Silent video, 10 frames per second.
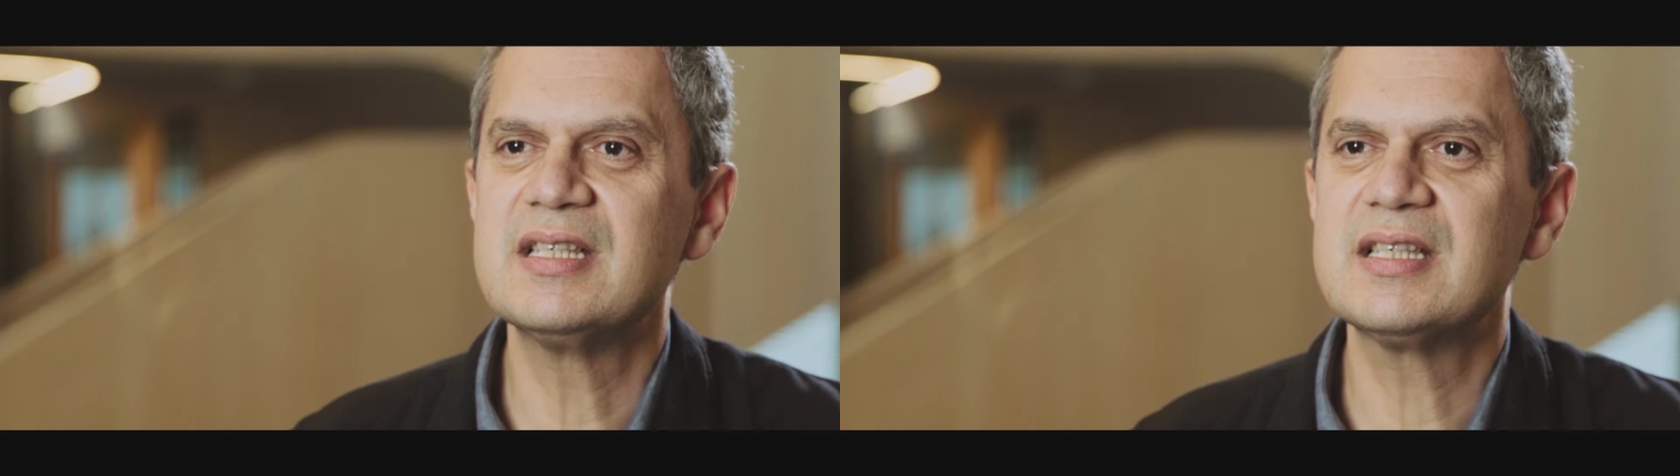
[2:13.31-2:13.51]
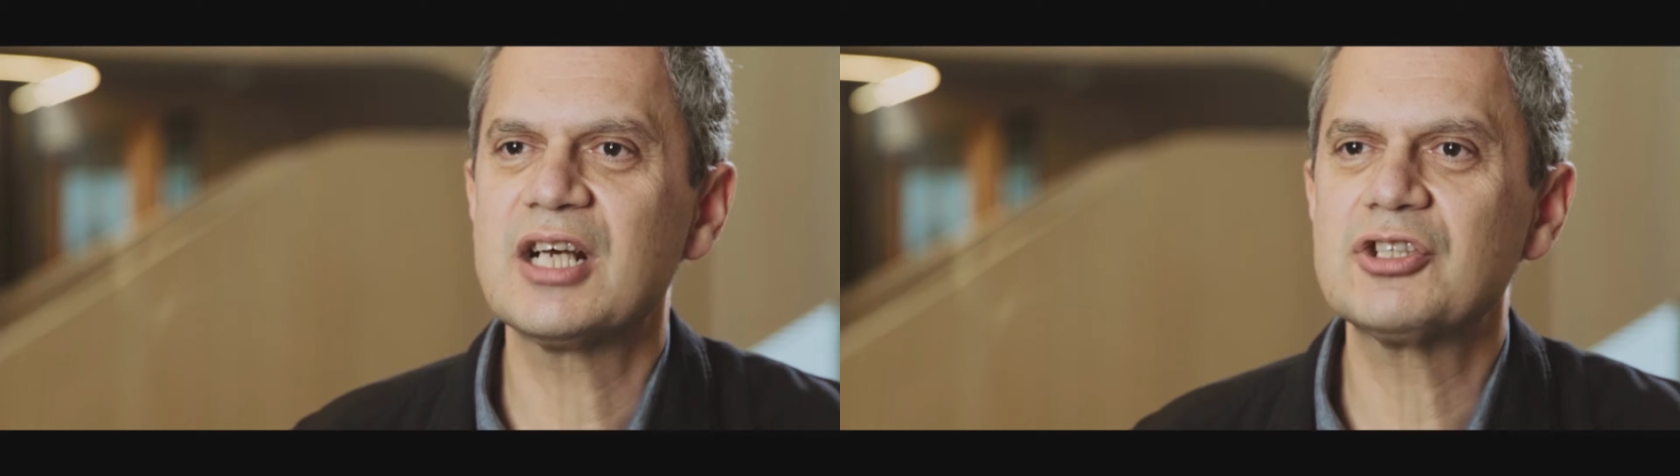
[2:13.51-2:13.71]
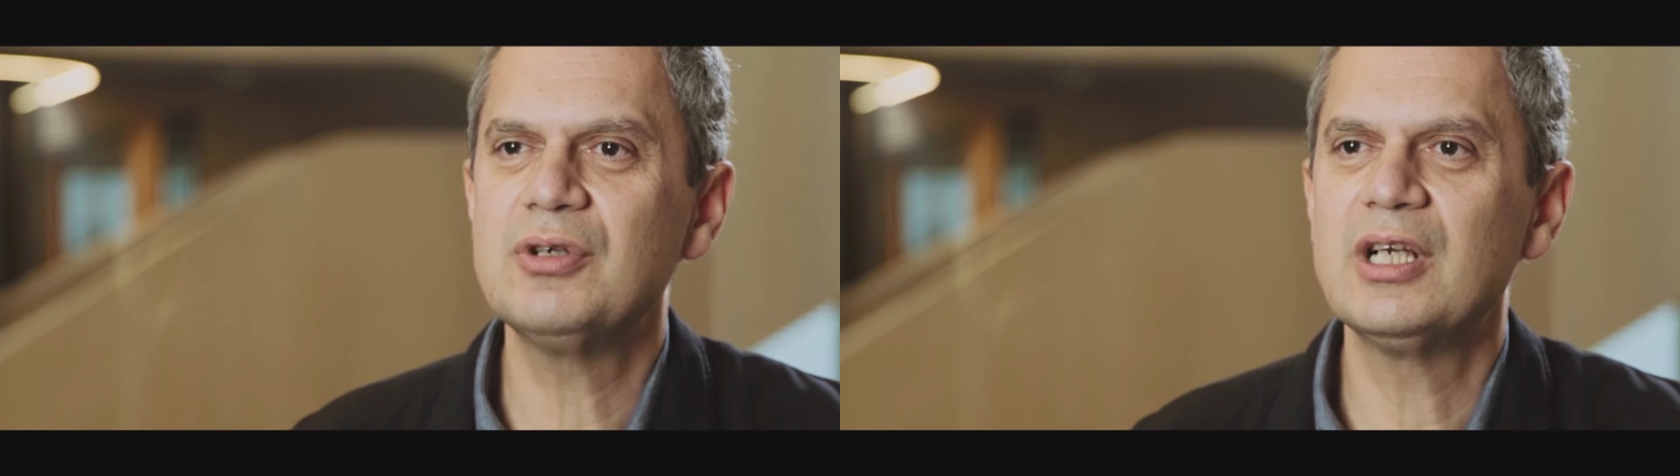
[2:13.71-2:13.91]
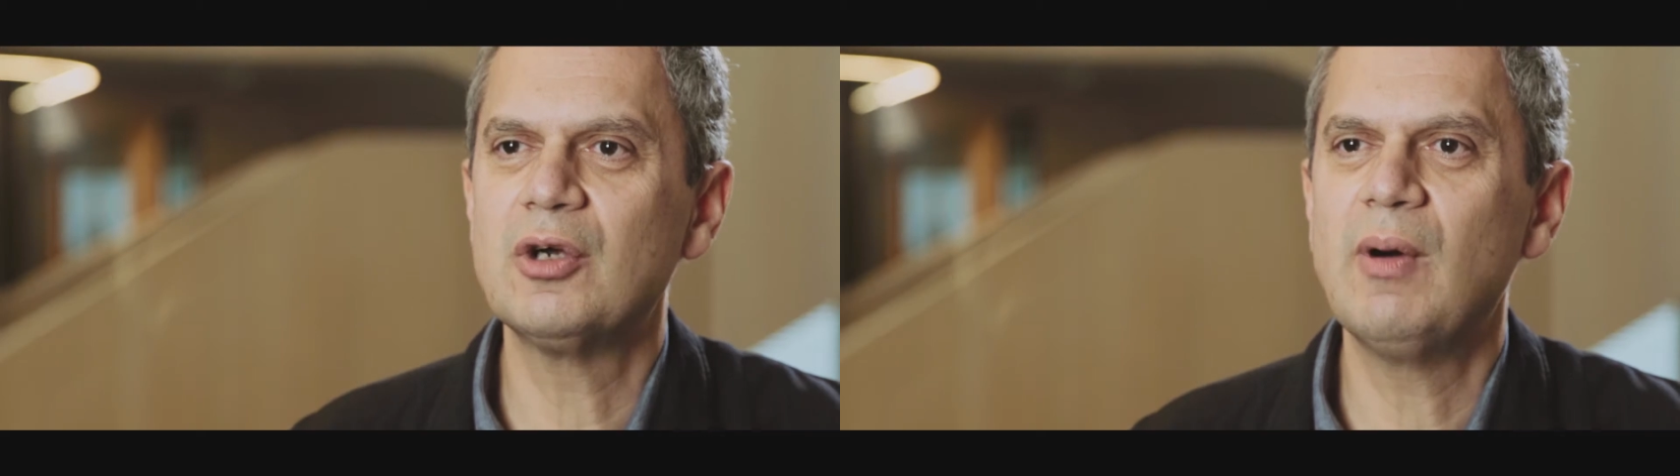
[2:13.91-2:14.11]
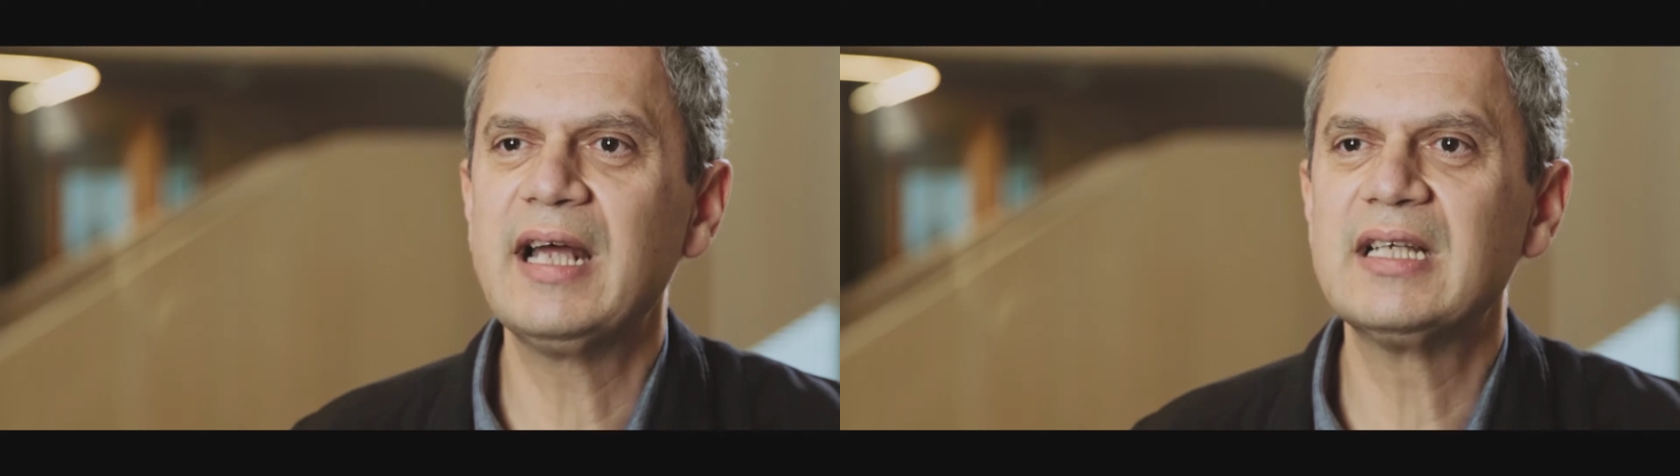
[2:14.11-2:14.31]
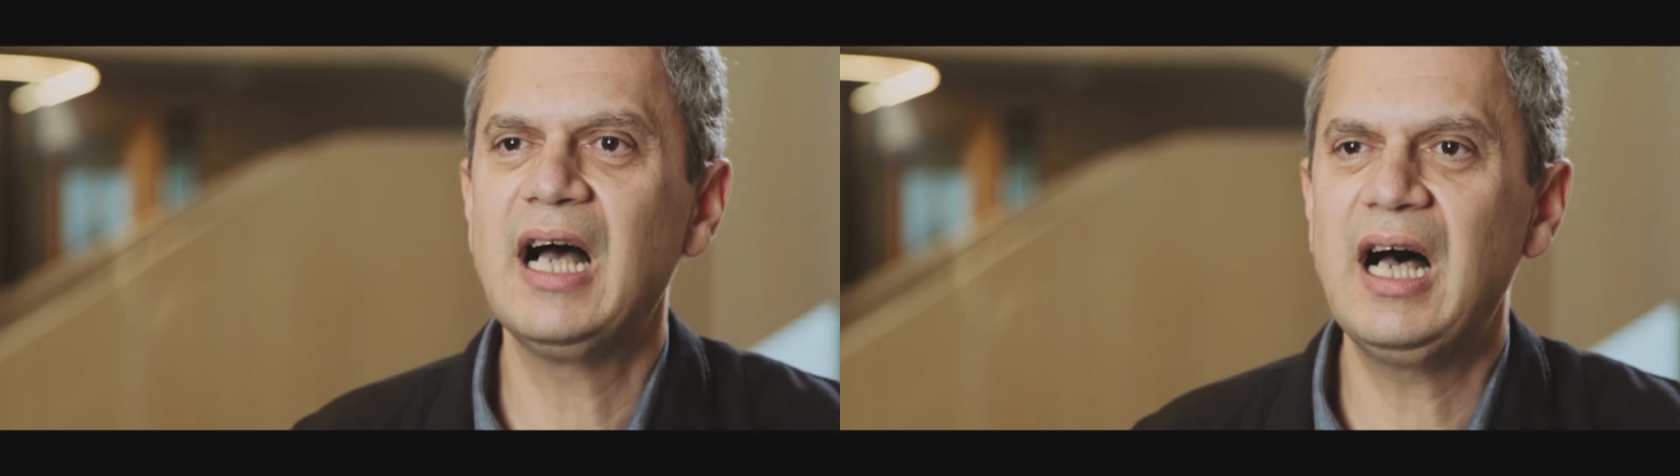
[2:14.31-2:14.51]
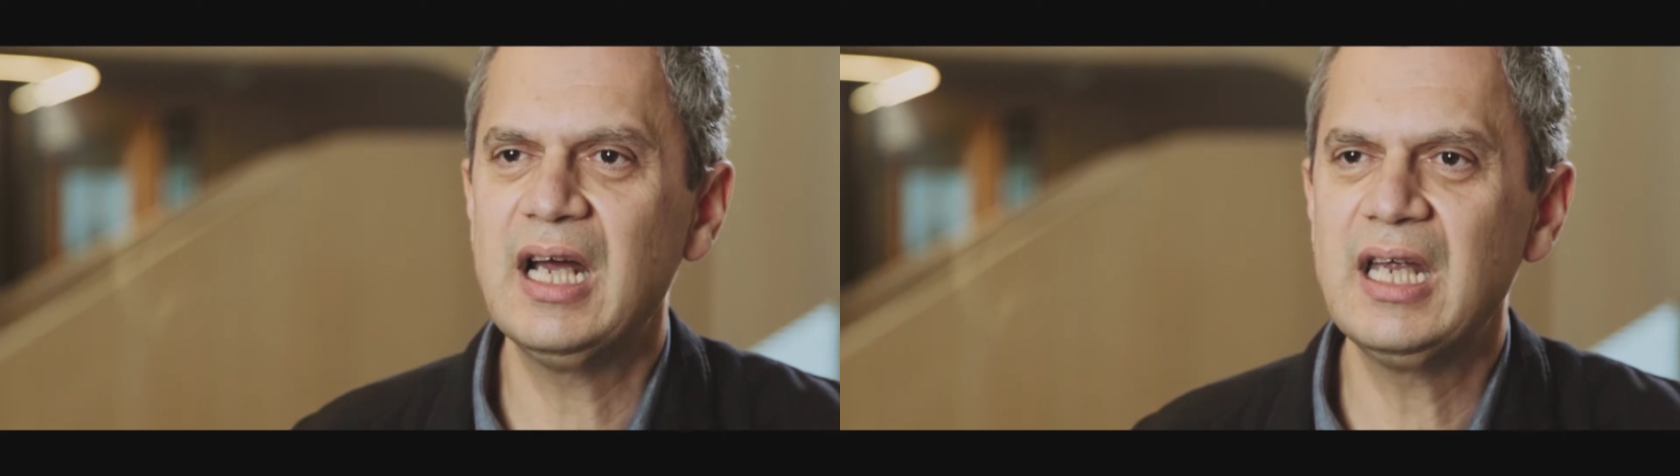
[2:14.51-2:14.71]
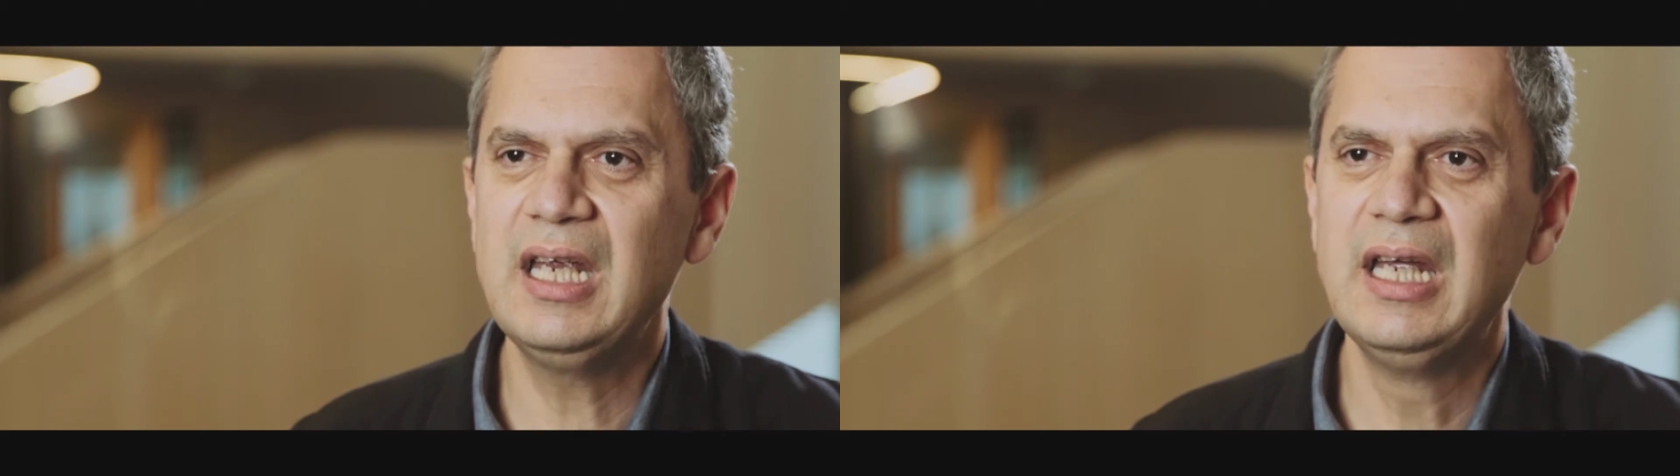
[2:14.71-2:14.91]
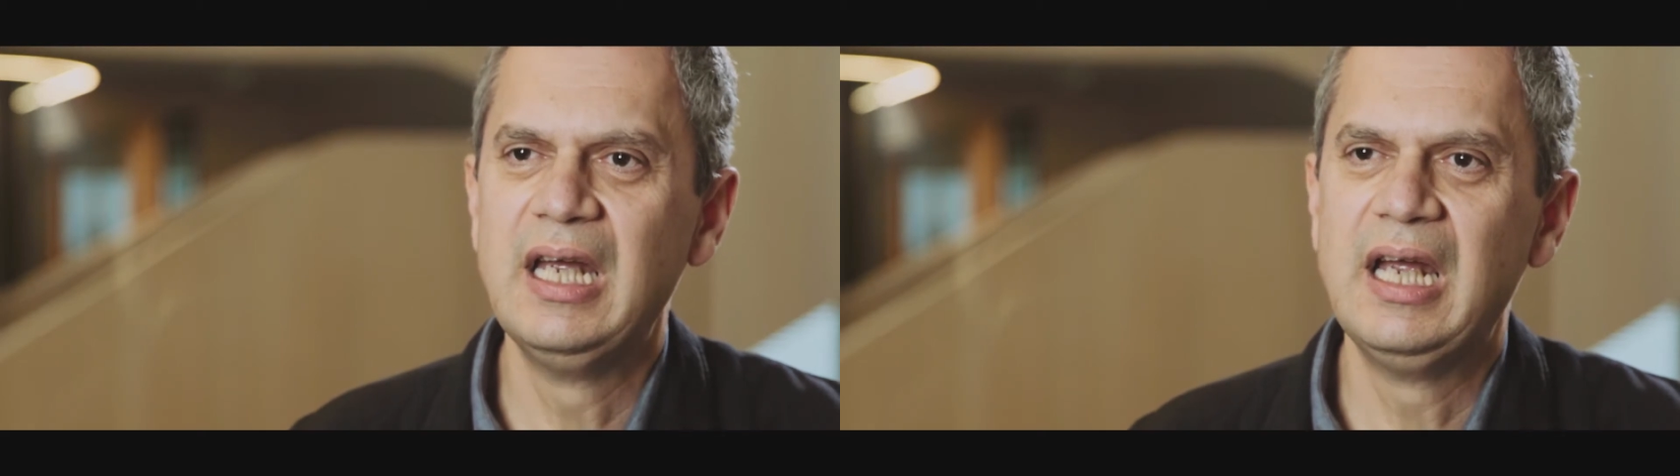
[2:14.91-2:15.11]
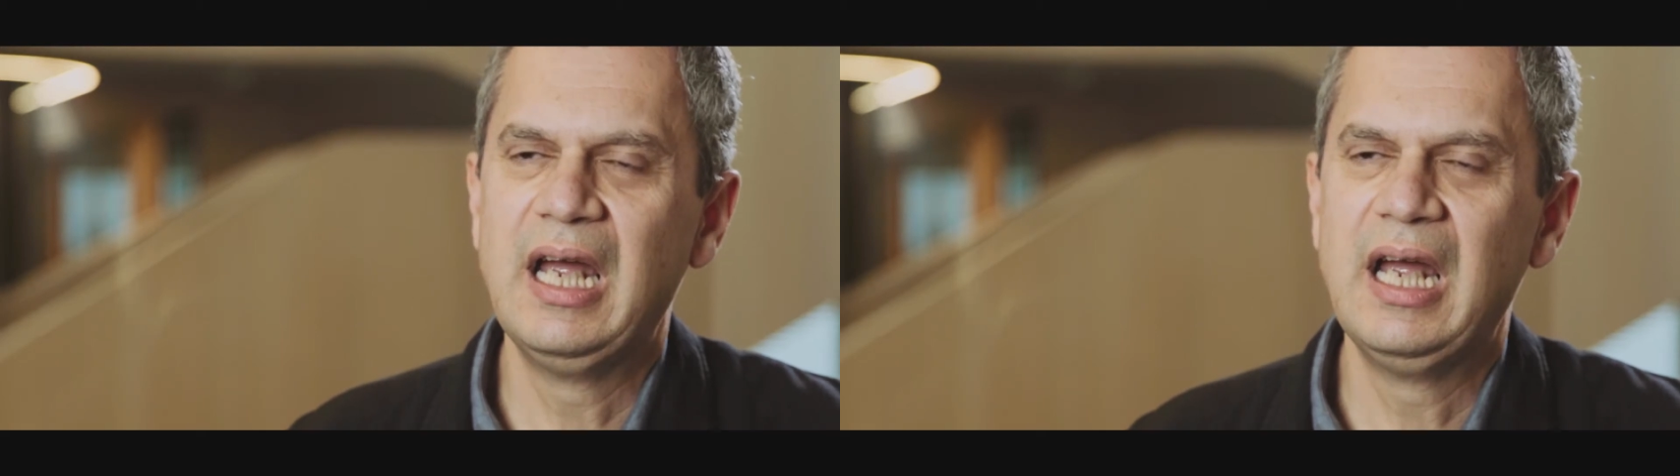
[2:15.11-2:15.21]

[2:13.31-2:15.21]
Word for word: is actually quite high.